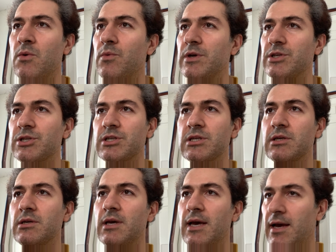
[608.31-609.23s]
which,
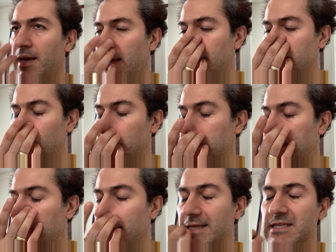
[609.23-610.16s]
as we
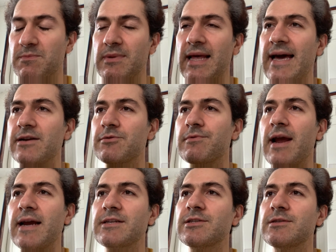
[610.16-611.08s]
said, is bladder,
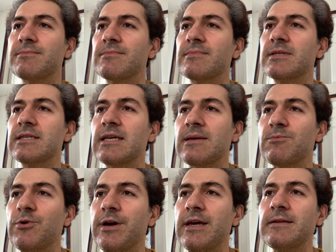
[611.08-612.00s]
rectum,
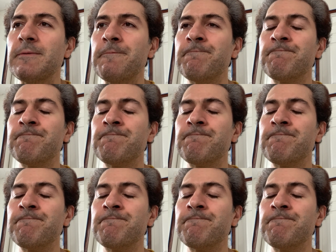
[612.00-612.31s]
sigmoid,